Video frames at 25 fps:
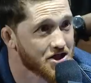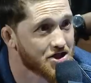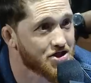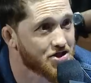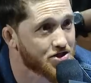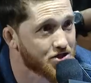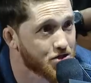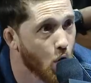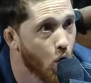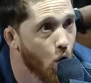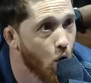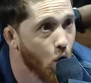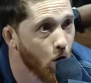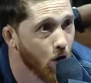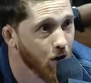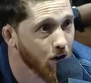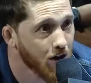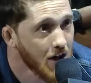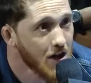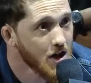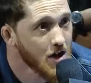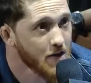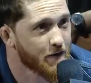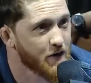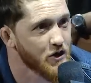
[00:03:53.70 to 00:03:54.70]
soul
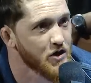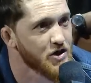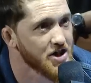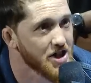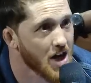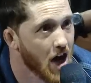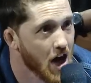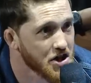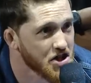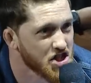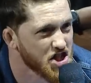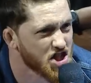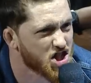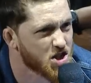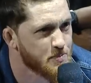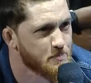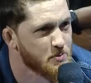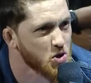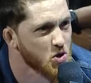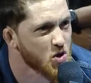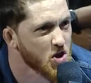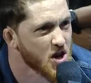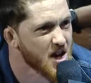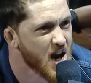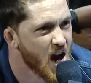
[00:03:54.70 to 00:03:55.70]
for the
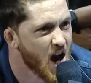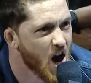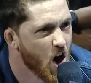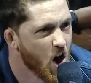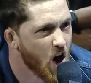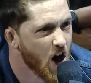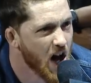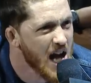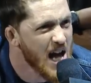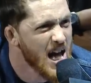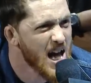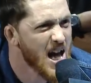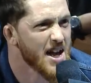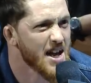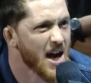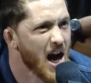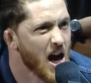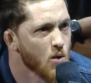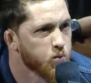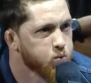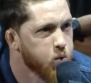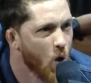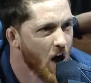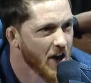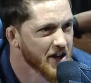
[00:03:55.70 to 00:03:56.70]
Undisputed Era, and I
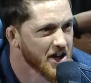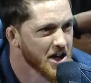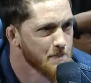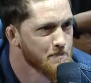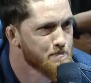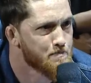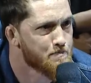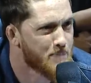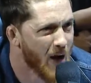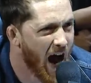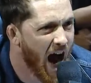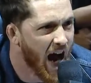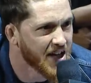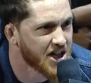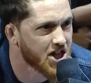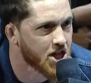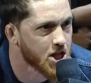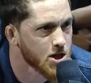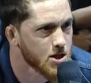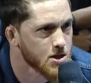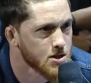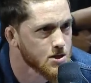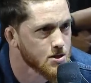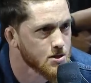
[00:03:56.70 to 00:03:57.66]
want it back.